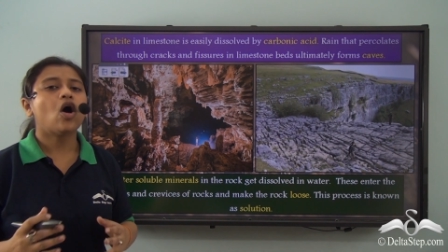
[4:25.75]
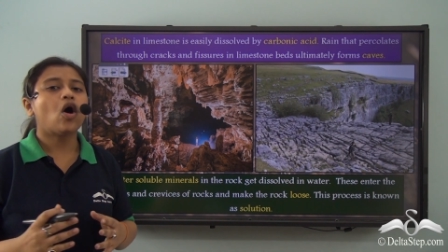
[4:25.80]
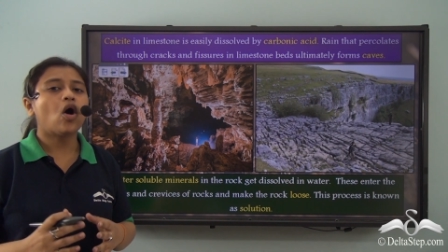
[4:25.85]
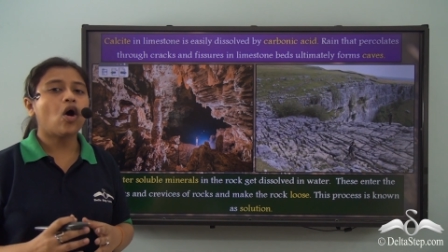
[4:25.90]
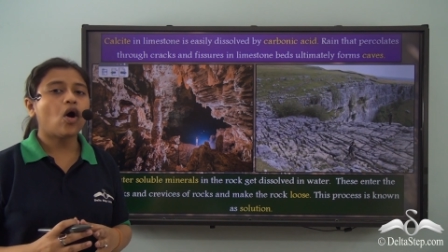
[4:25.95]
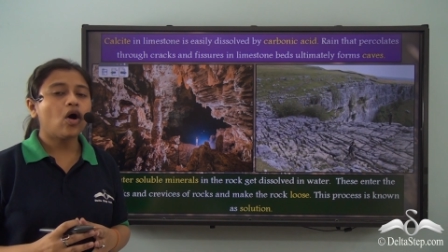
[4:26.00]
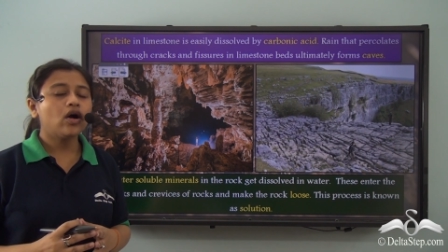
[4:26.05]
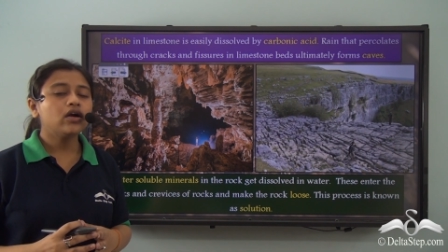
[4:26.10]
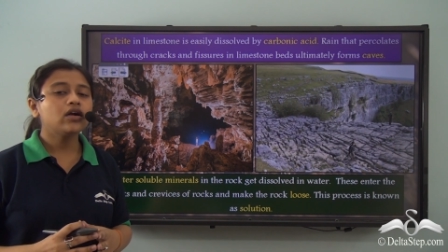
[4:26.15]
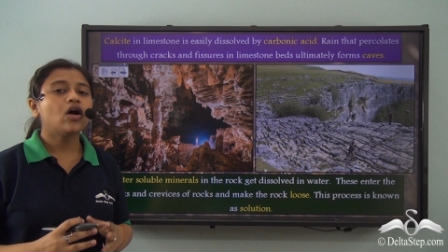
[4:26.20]

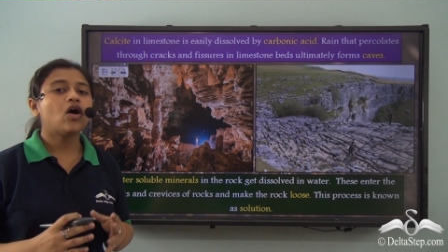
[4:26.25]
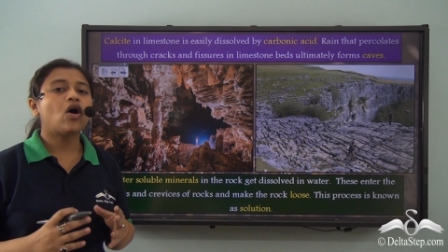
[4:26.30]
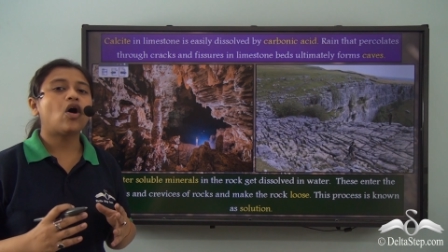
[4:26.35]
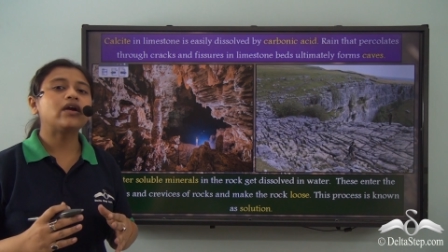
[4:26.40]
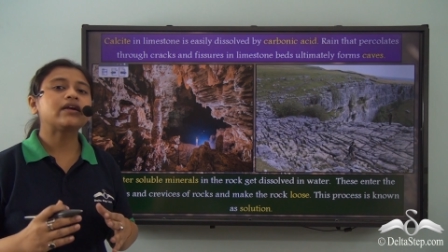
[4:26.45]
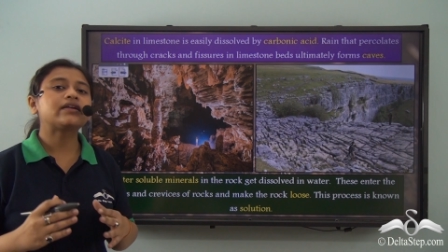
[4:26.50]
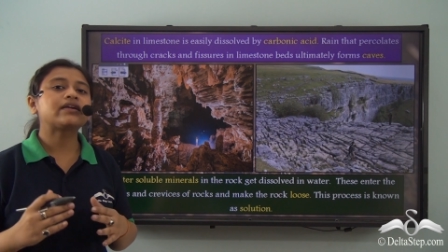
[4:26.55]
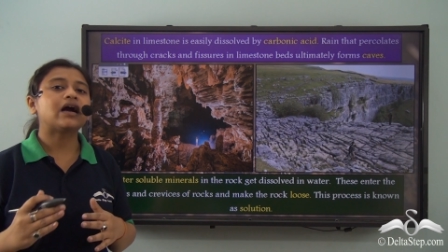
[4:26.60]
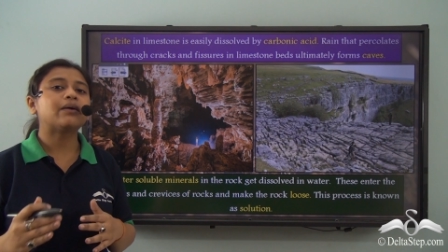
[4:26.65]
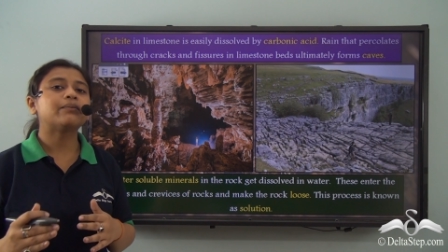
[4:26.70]
or
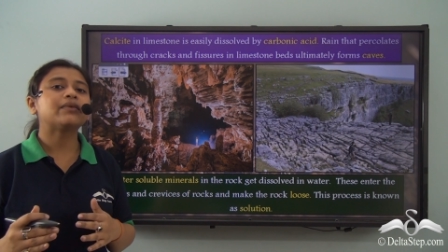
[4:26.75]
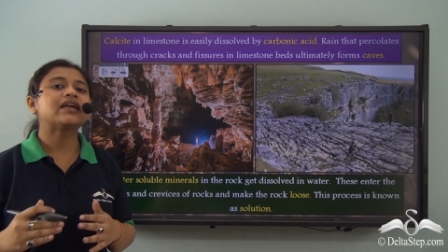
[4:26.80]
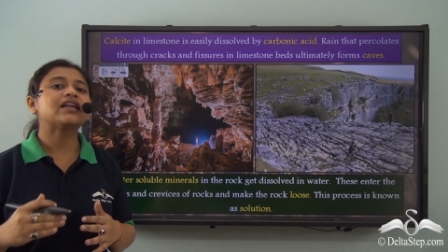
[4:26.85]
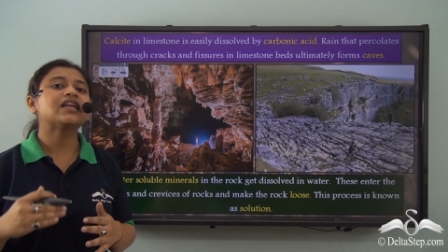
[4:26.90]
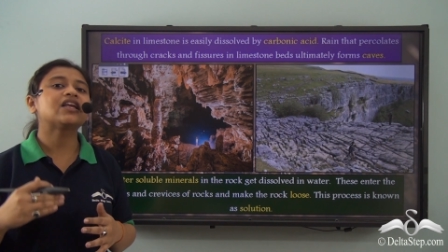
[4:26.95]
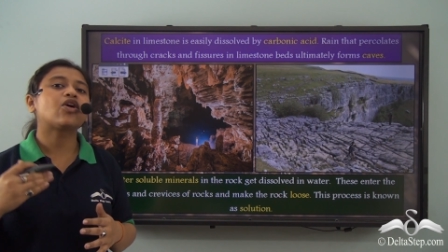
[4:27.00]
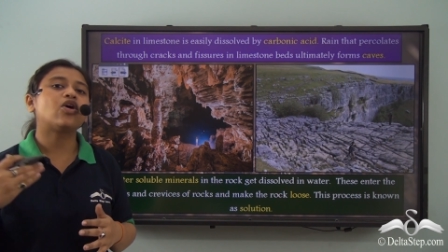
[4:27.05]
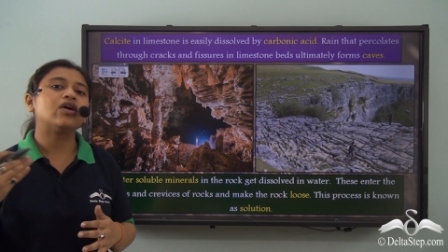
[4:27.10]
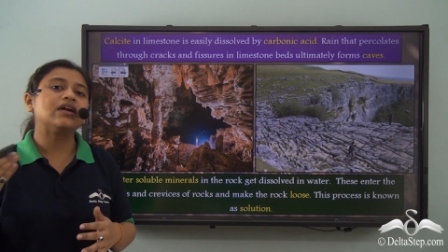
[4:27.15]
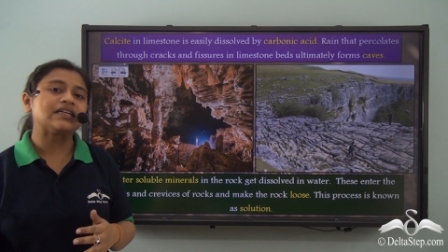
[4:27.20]
on coming
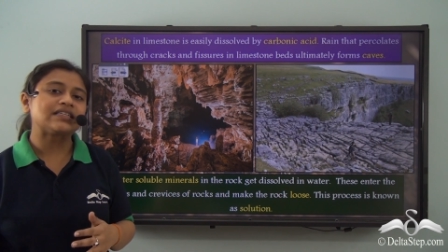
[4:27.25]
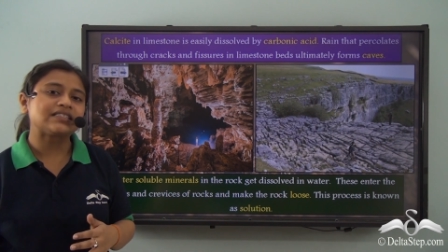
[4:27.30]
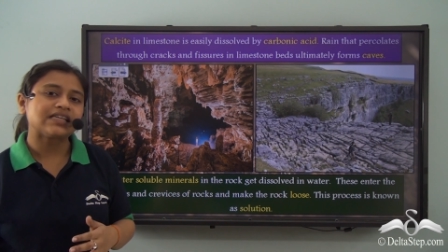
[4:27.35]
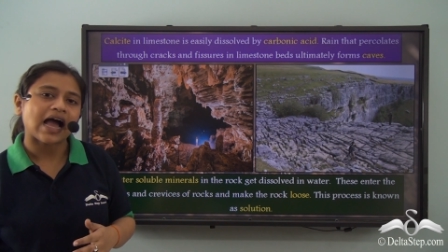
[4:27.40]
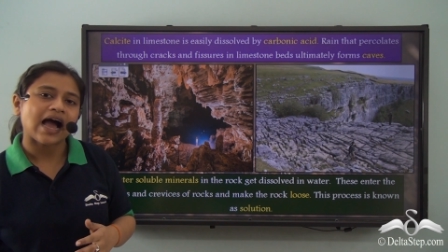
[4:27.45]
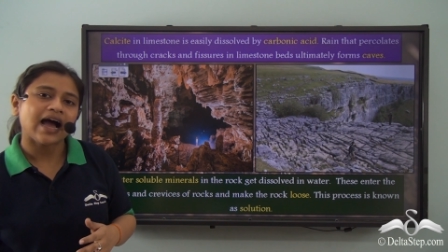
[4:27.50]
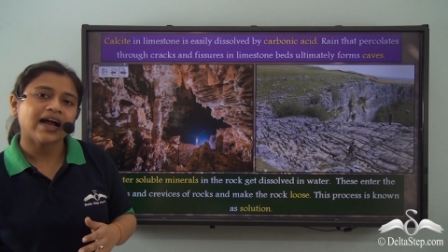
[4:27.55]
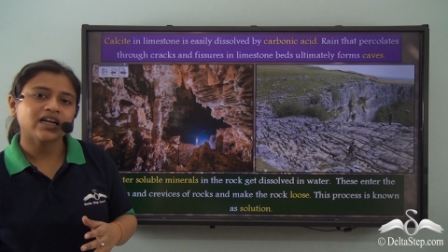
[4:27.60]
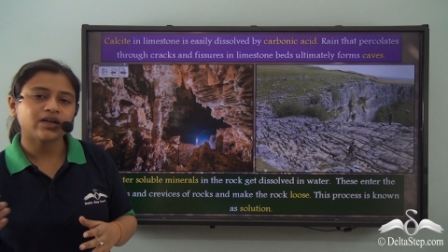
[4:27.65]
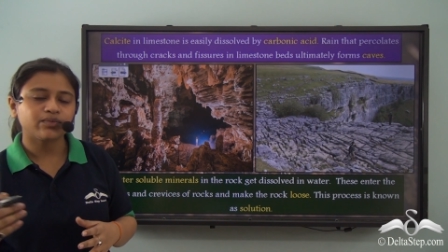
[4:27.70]
in
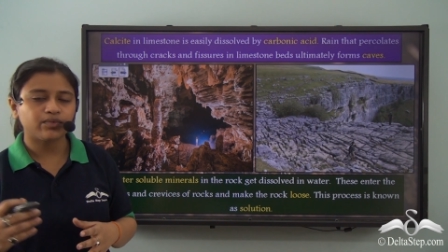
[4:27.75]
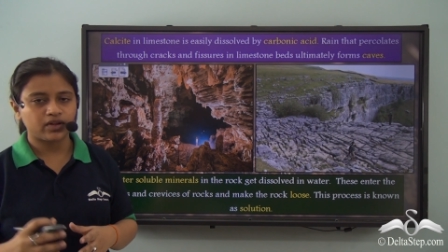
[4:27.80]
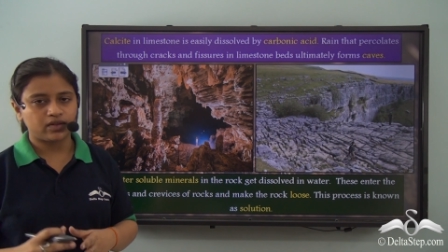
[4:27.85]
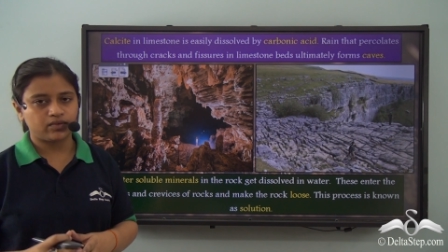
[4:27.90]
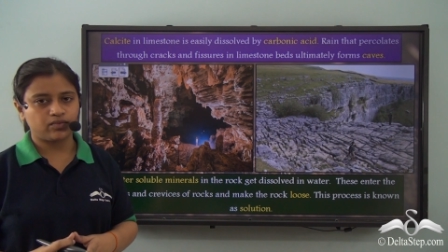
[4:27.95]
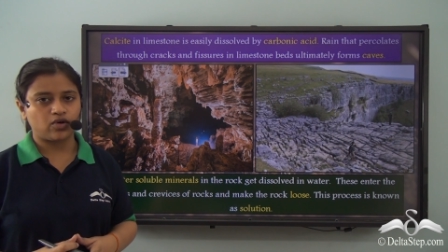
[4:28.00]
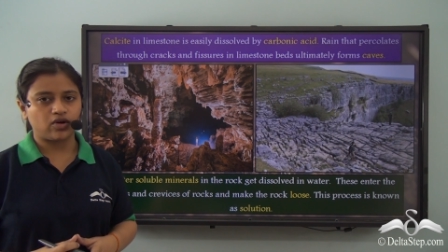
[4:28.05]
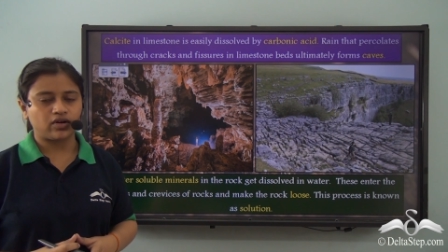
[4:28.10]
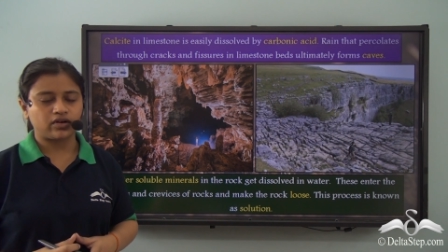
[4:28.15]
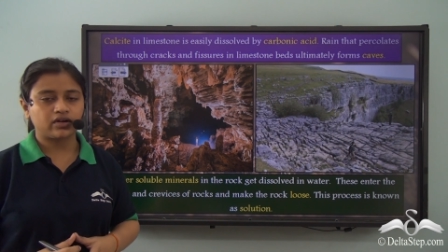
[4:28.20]
contact
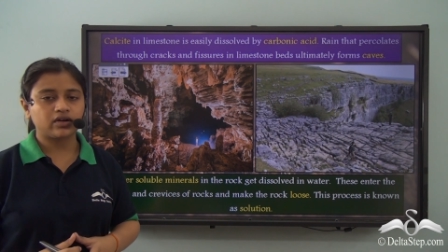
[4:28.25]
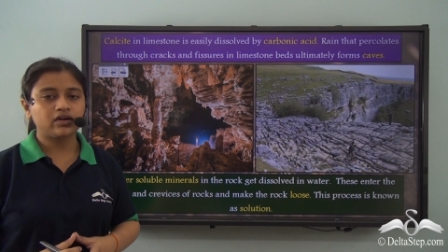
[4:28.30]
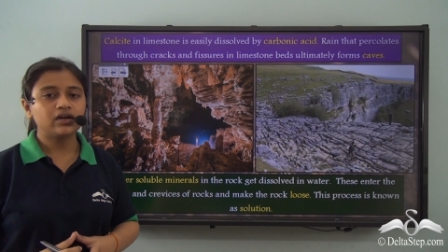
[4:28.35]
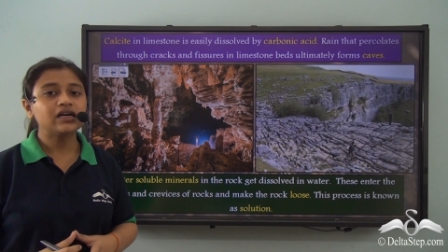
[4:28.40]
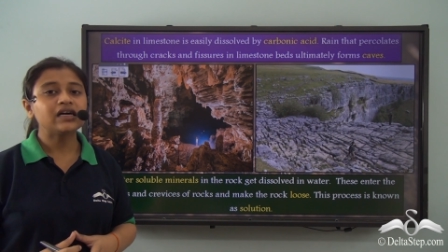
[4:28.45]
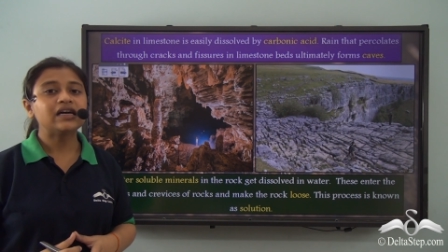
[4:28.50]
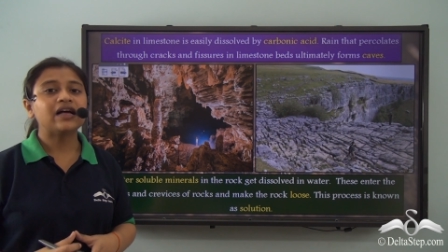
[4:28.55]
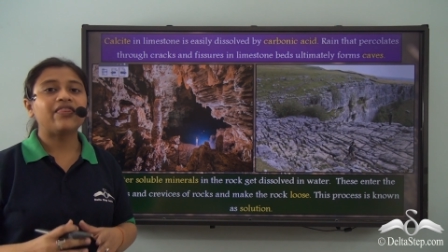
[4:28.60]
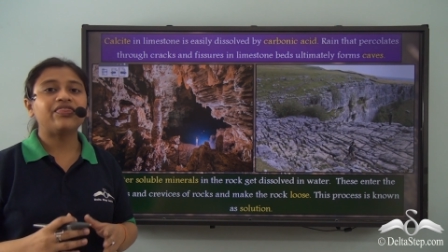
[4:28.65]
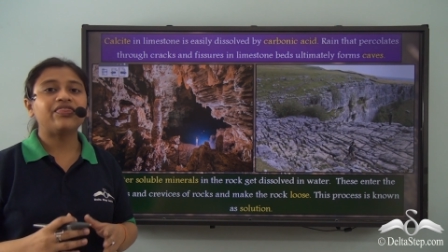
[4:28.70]
with water